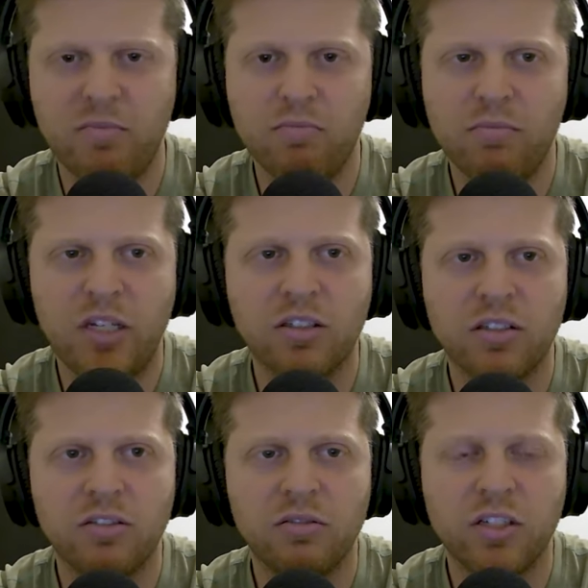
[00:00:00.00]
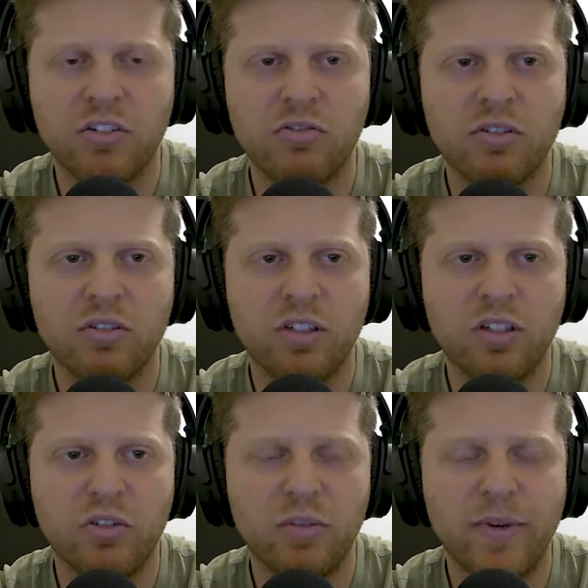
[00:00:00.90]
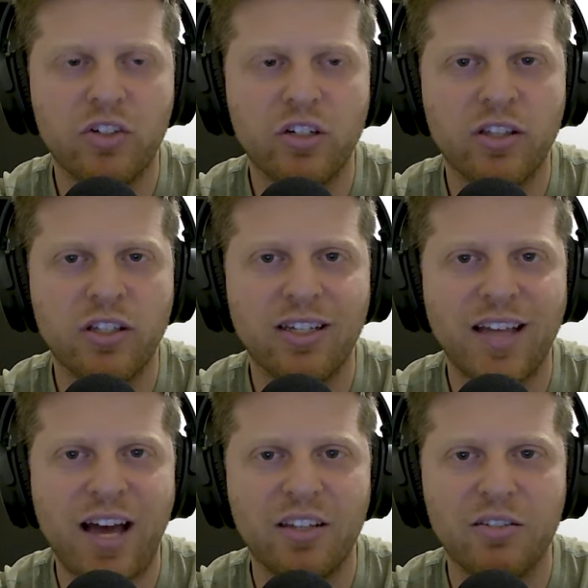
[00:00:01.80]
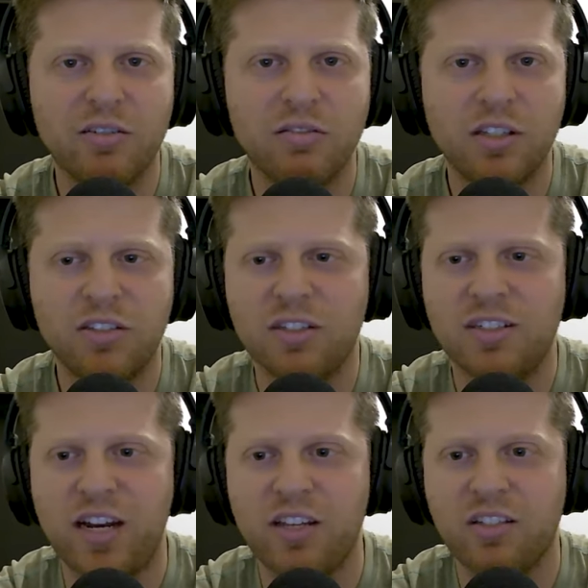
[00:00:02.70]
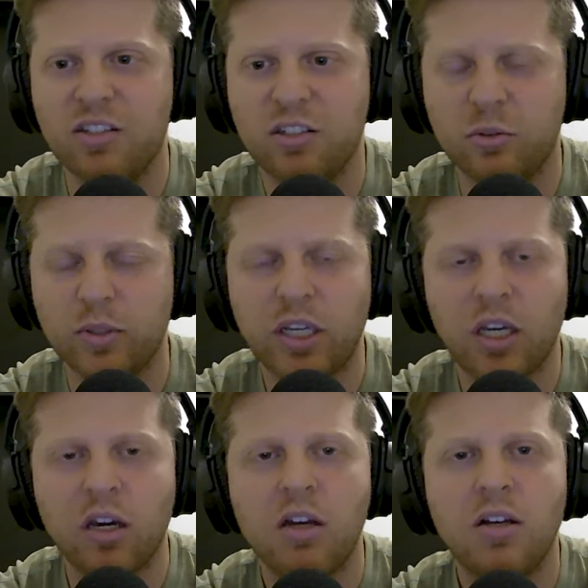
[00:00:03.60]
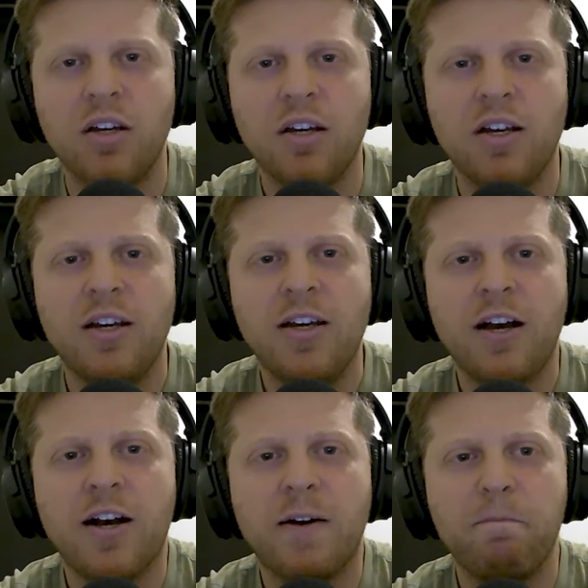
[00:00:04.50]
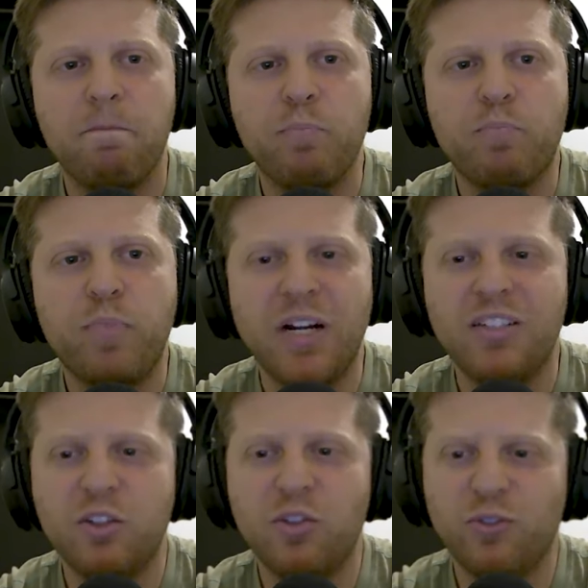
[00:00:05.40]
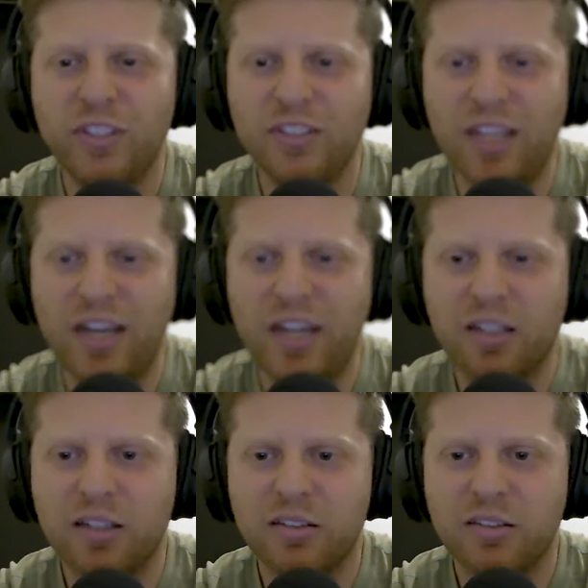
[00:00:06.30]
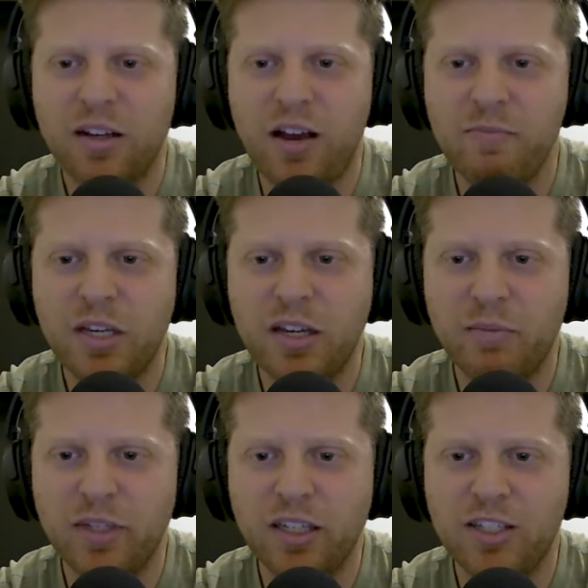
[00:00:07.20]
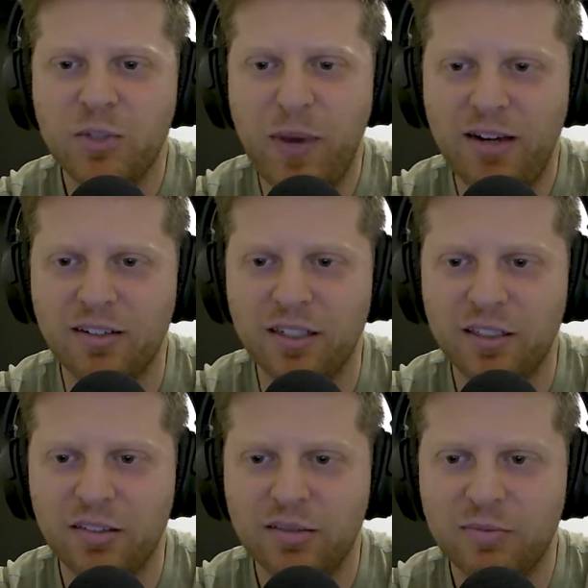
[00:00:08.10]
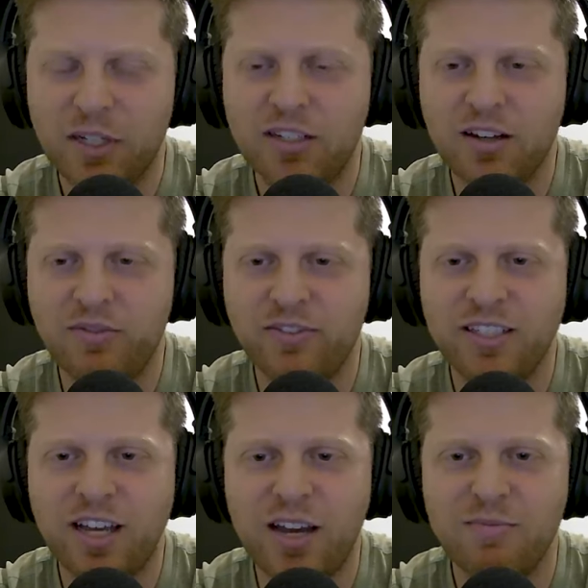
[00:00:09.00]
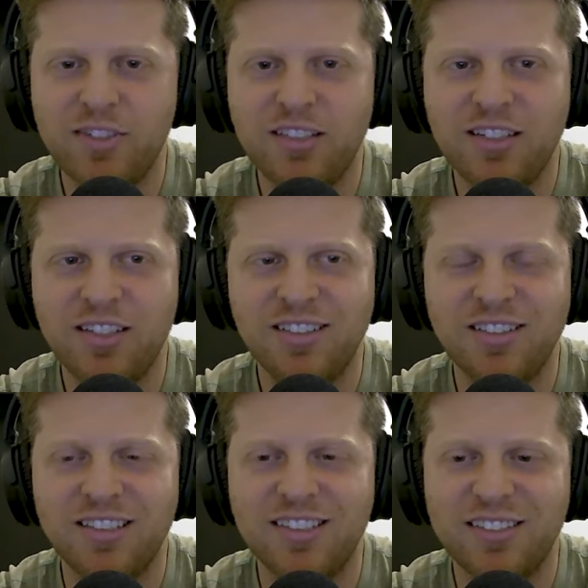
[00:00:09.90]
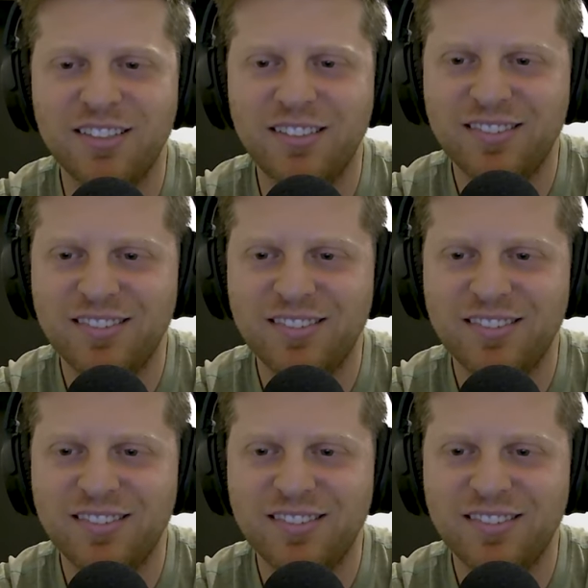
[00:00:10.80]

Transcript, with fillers: mental issues, no dementia, nothing like that. He's a dentist. He's still working. But I do feel like I'm becoming his parent, because oftentimes he doesn't listen